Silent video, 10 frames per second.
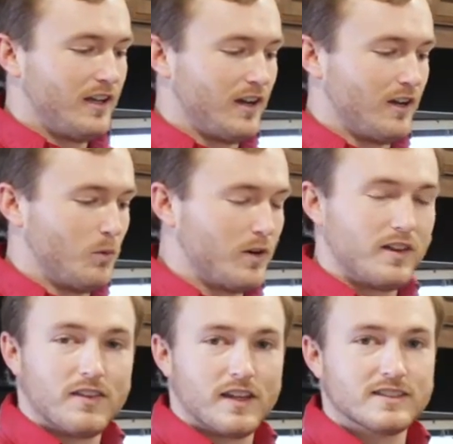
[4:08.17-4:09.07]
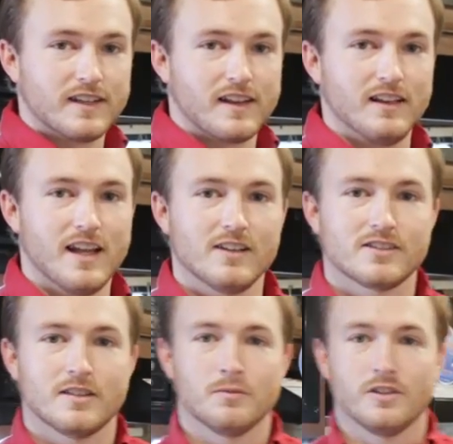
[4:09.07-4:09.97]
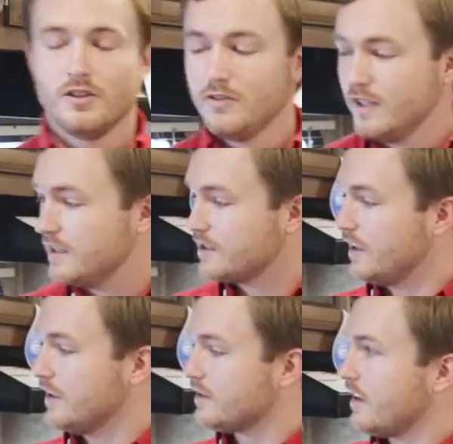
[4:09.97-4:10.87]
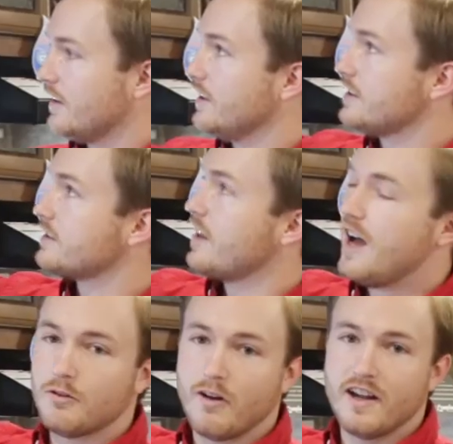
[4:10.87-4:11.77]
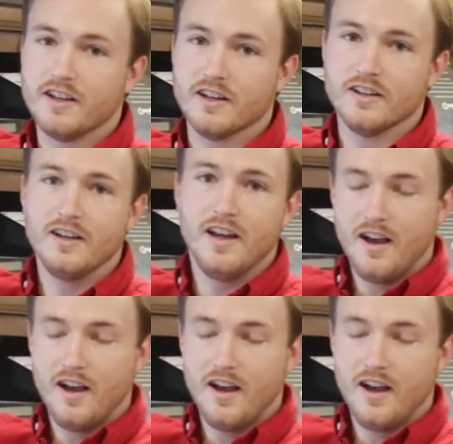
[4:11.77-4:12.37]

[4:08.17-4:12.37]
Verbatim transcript: One of the things that allows them to do this is this slide right here